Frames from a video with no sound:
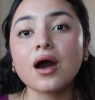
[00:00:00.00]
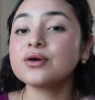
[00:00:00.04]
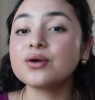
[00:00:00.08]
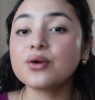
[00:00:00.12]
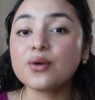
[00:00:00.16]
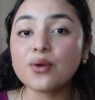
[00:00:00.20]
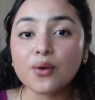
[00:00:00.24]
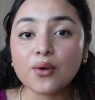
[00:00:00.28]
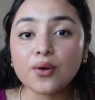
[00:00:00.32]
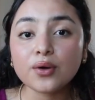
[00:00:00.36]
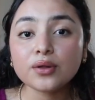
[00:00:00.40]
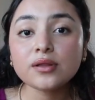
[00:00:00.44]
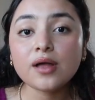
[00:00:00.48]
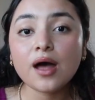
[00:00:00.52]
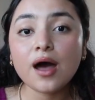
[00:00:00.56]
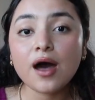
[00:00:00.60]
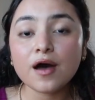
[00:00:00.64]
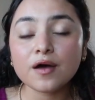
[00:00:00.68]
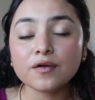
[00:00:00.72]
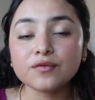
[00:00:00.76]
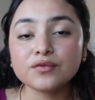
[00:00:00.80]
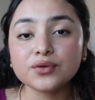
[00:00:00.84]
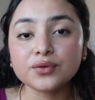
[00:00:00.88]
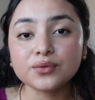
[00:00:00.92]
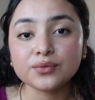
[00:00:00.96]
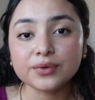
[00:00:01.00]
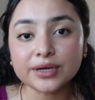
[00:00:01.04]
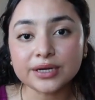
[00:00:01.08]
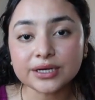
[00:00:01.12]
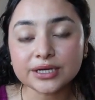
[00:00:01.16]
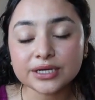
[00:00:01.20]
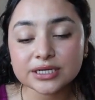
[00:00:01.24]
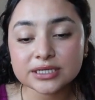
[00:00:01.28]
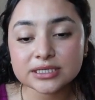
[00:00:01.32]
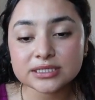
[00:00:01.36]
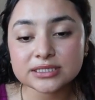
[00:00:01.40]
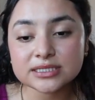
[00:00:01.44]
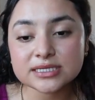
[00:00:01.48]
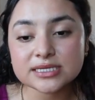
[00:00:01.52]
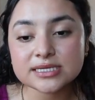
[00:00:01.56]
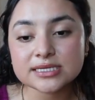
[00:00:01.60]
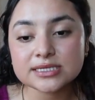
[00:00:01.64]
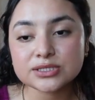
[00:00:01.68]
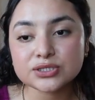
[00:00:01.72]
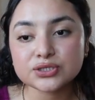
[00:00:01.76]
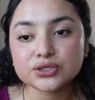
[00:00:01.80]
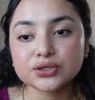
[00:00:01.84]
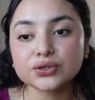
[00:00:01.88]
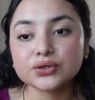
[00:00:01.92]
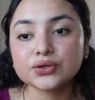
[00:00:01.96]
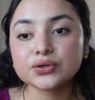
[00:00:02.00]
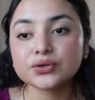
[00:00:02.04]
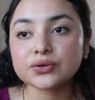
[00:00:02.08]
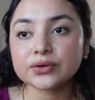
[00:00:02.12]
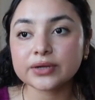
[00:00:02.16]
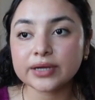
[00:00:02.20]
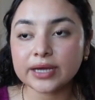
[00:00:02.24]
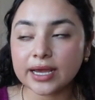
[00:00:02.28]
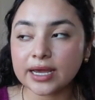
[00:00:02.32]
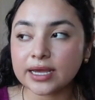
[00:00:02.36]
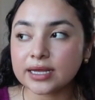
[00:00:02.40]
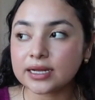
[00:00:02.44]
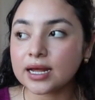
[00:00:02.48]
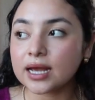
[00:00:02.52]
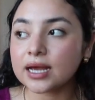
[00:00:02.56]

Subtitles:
goal of the readers is to create